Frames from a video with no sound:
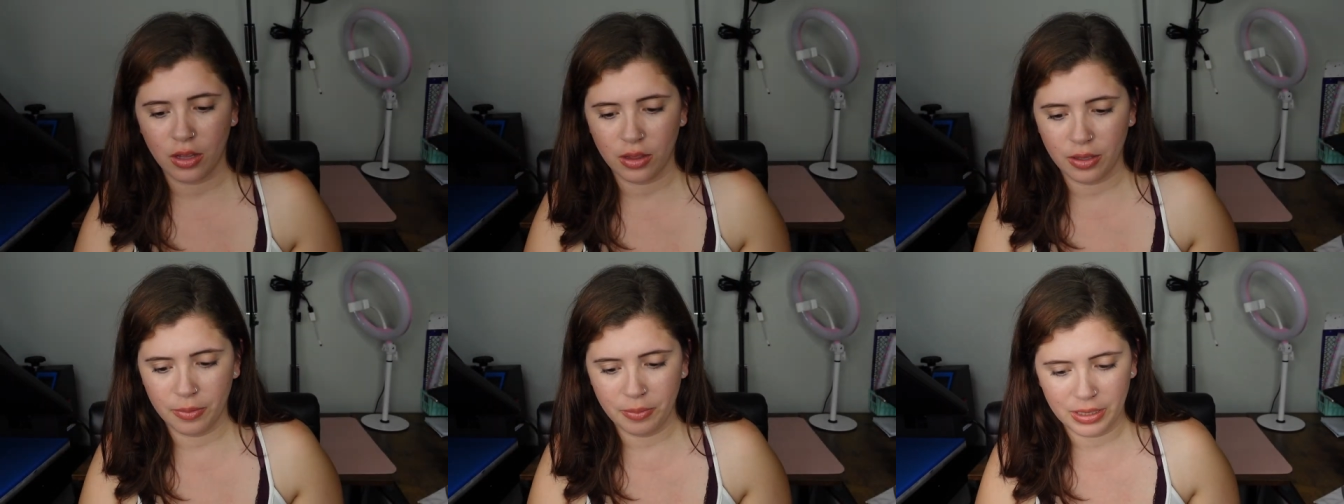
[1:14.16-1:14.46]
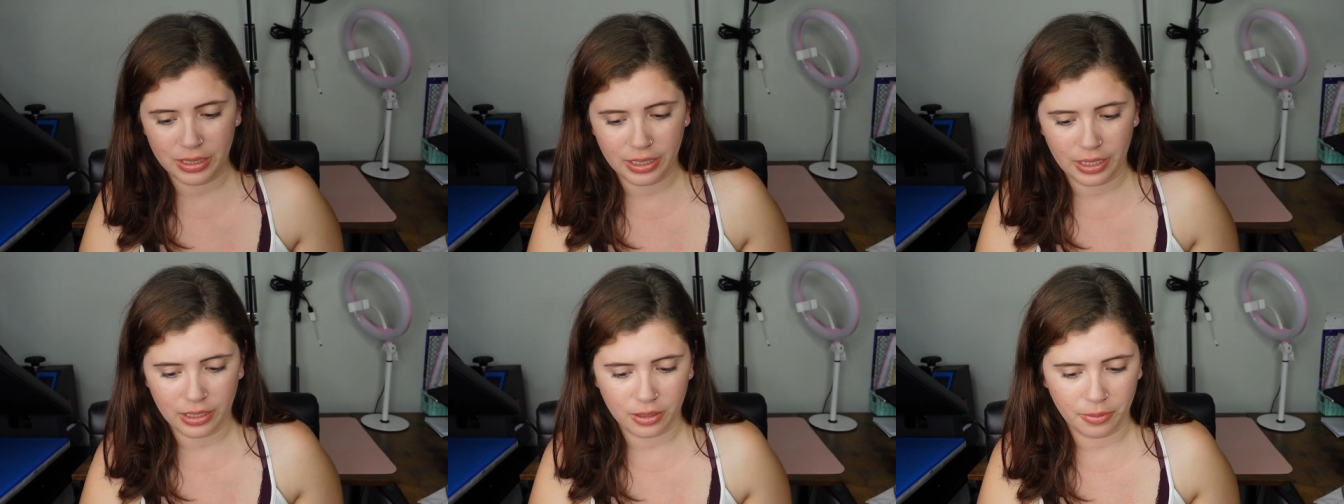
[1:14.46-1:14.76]
Let
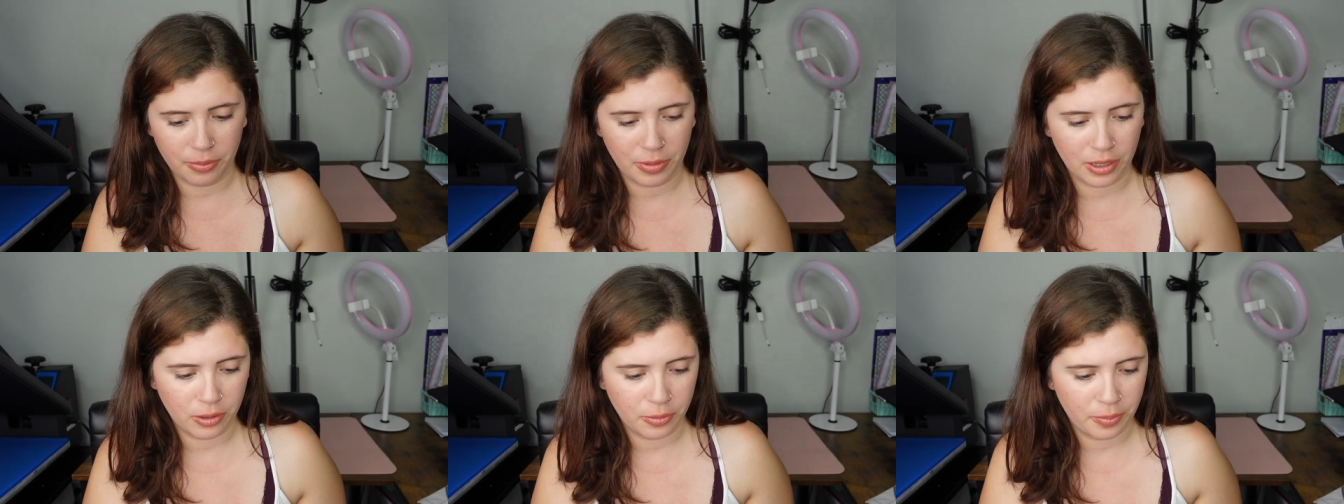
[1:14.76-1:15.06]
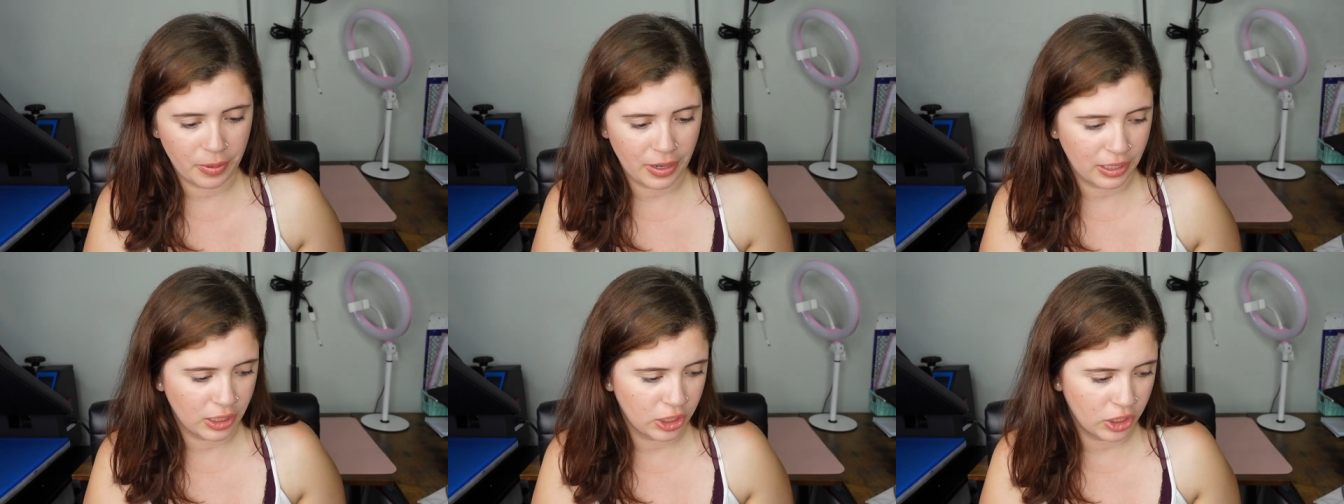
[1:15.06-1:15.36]
me take them out of
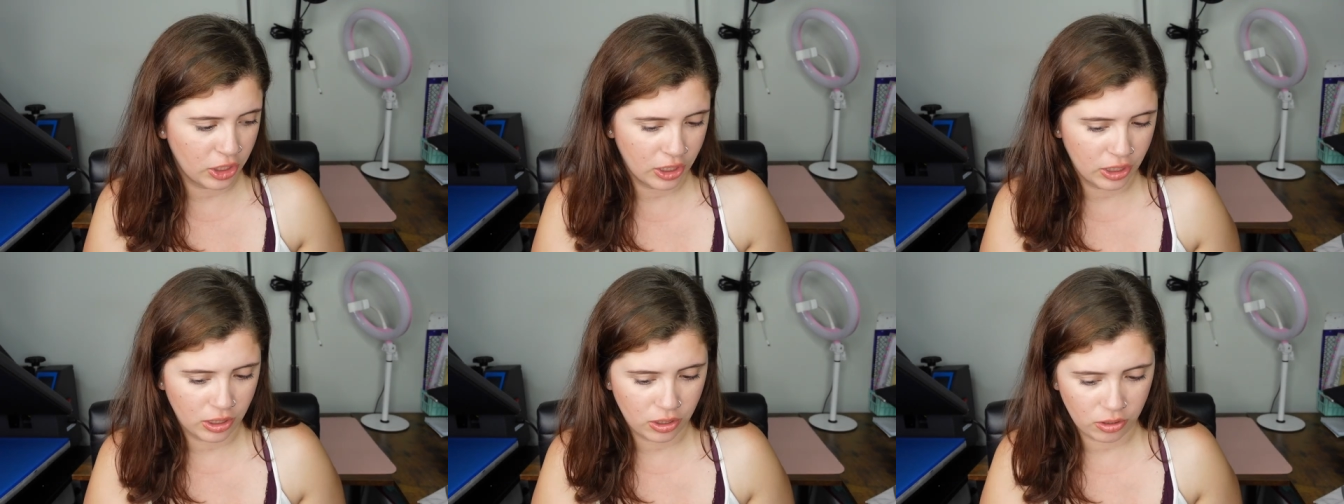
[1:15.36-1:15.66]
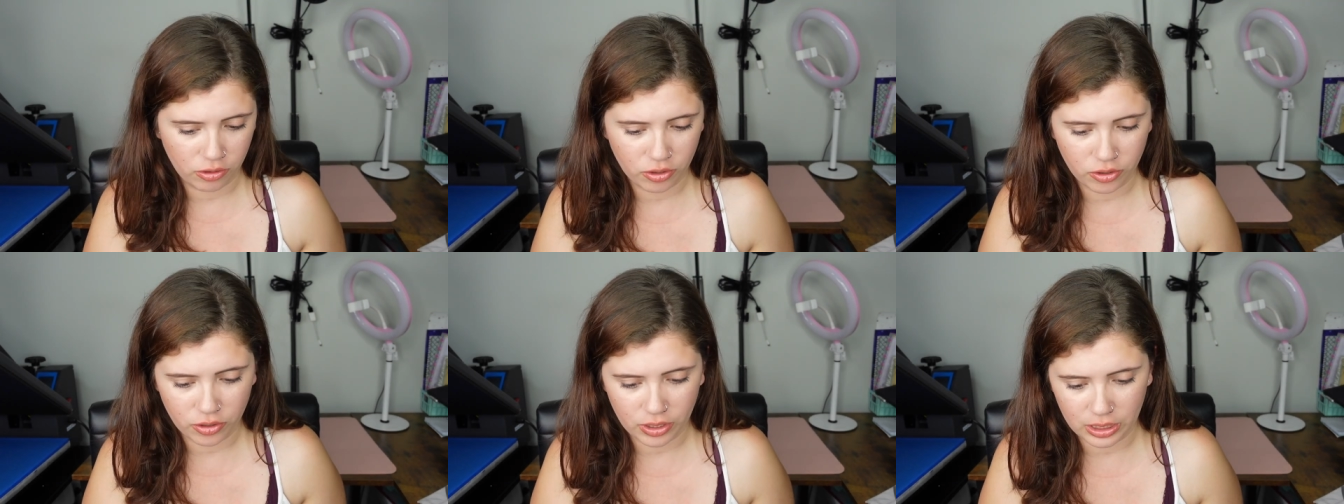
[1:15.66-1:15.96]
the packaging
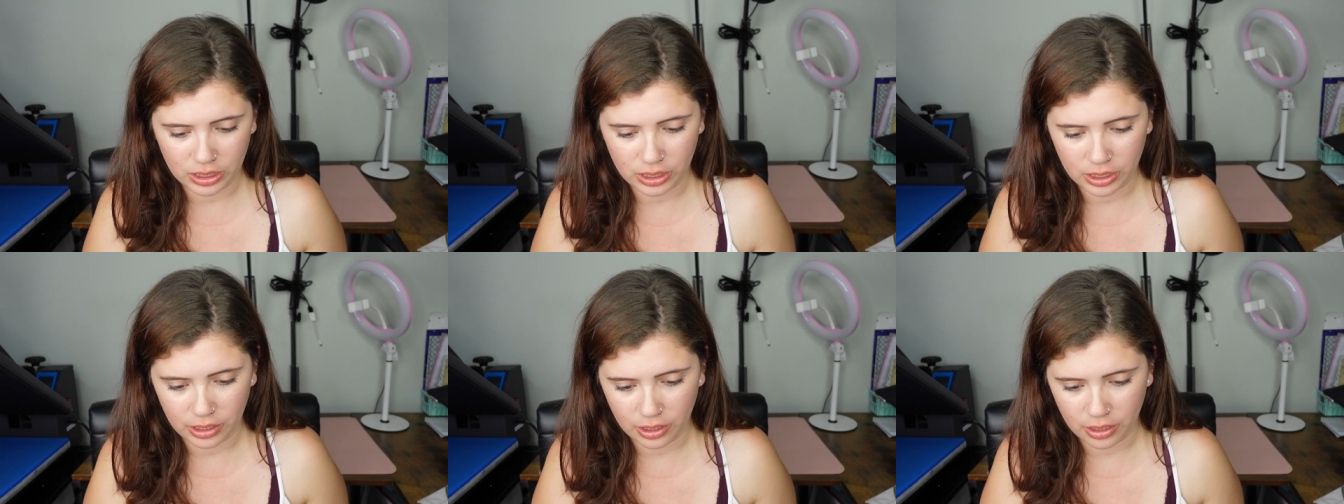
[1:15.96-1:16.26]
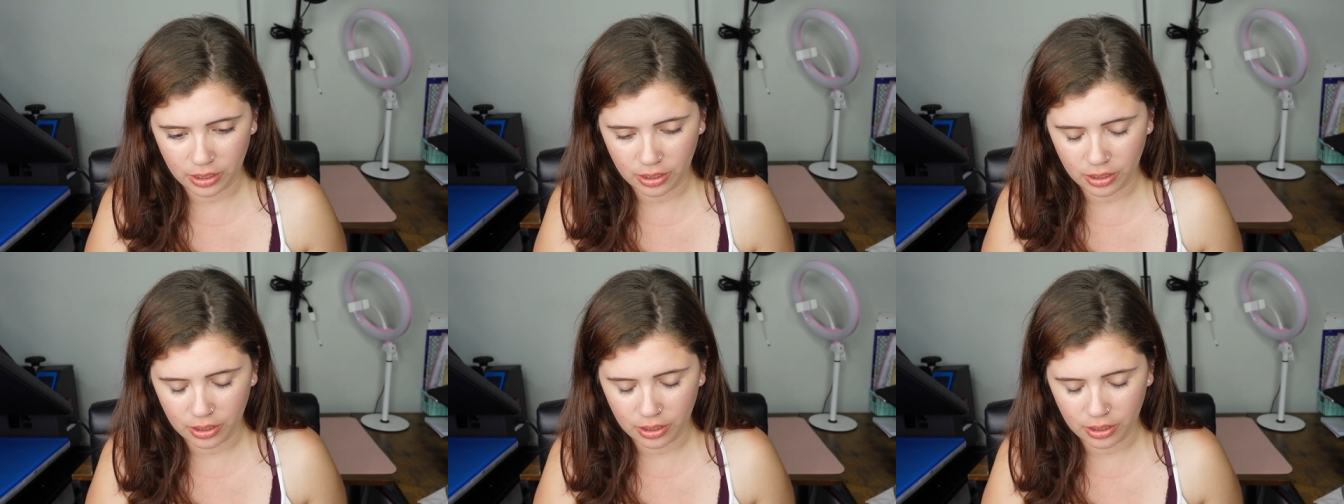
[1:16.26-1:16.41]
so you can see.